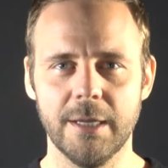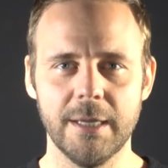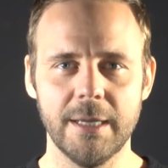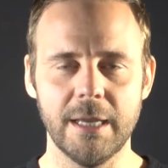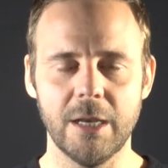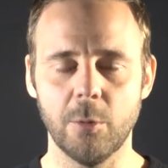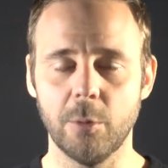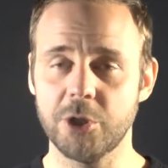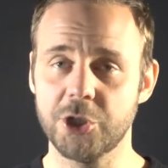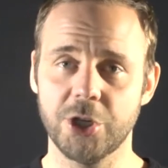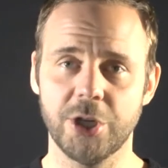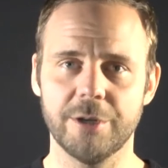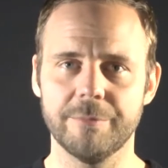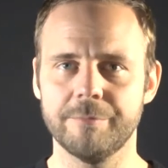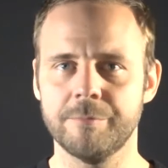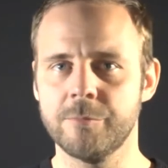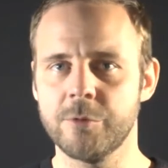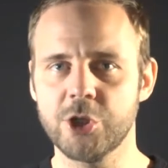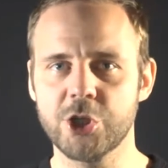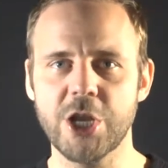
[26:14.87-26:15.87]
in which a
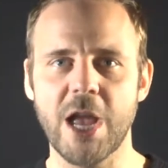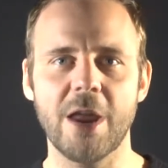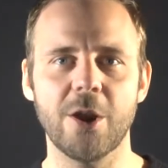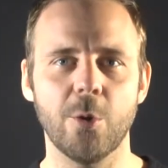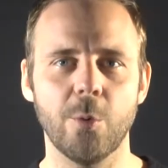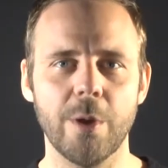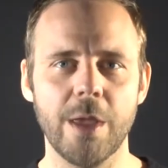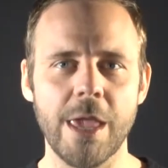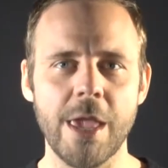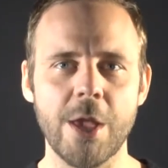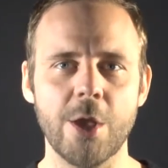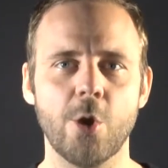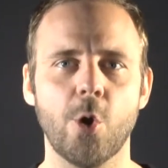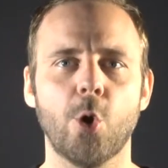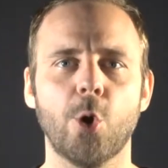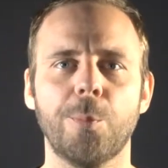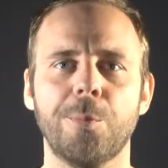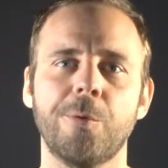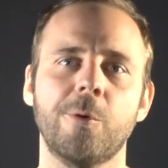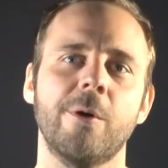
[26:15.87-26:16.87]
shadowy
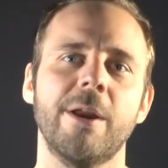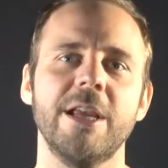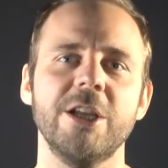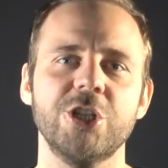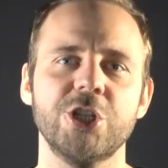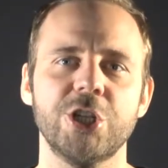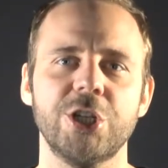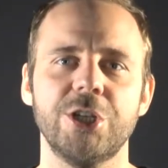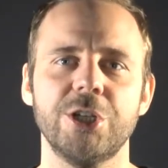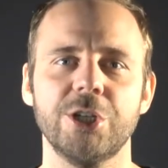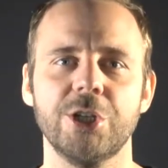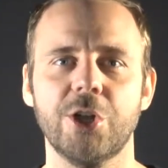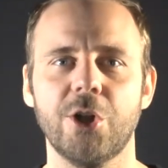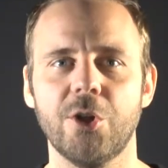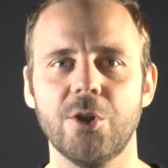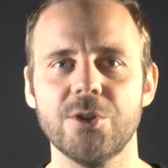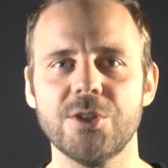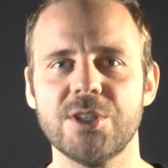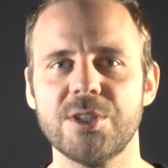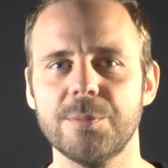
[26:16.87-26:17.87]
corporation
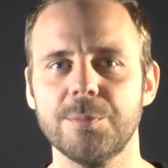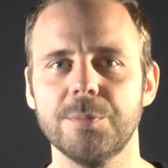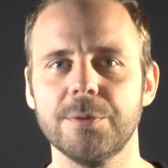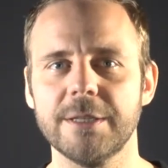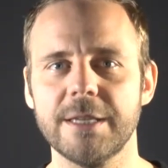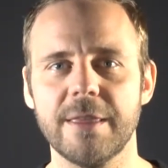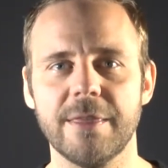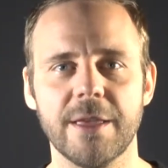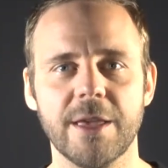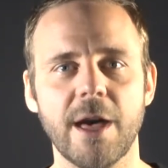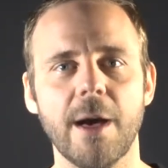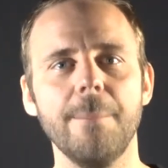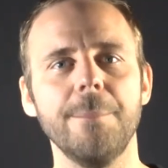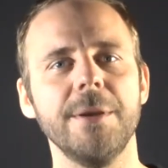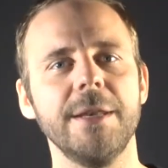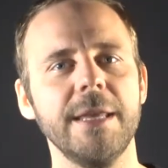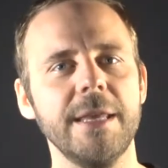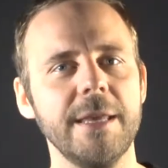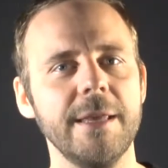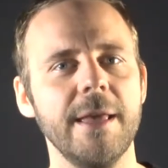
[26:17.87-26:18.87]
called simply the
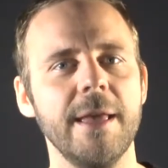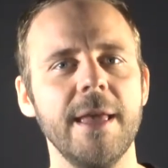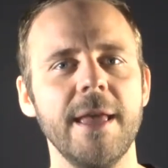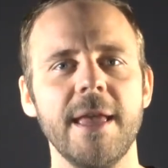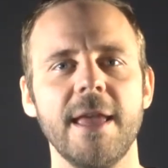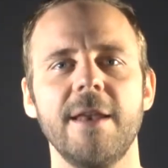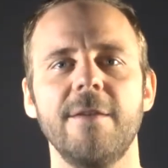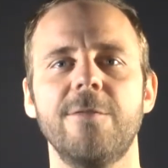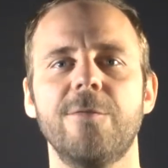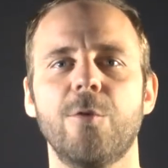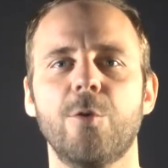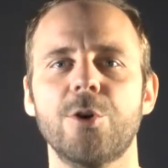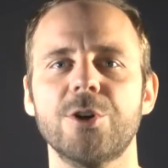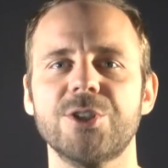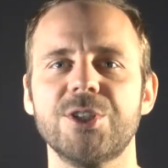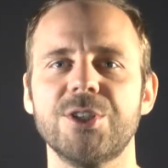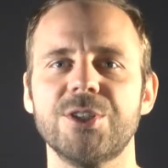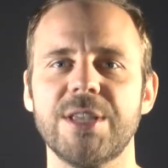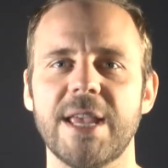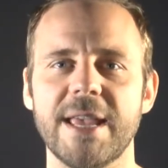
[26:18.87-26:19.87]
Company
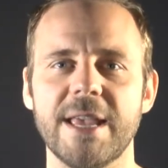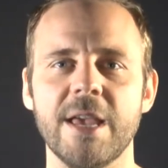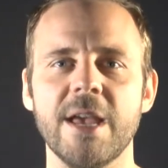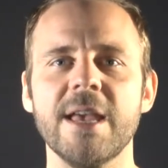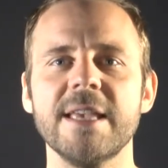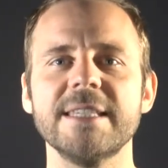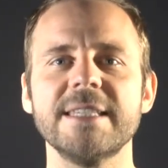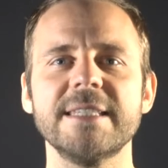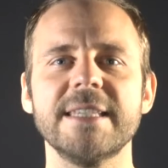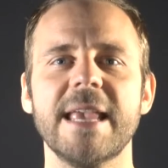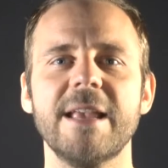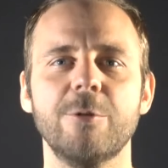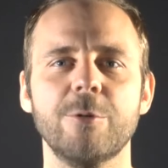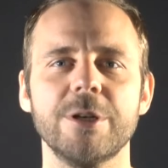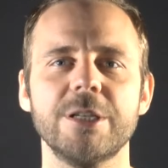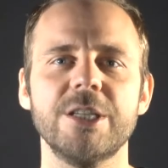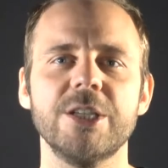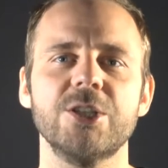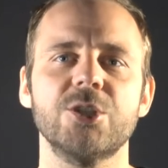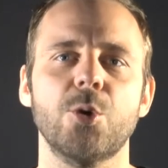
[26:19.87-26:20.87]
enforces a
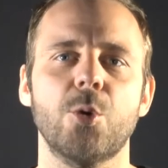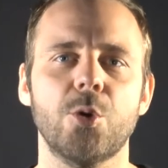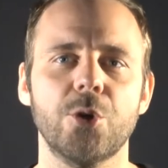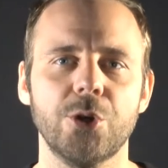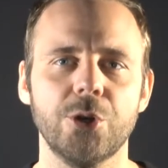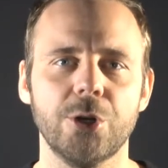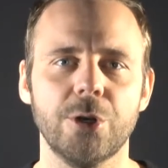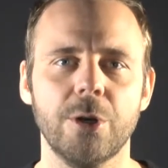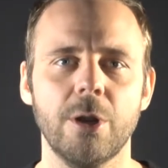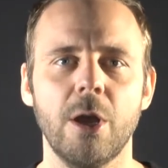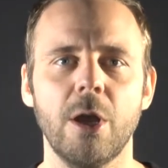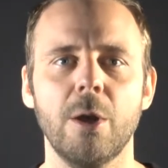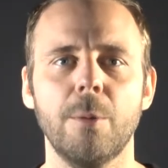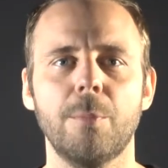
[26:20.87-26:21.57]
sacred disorder,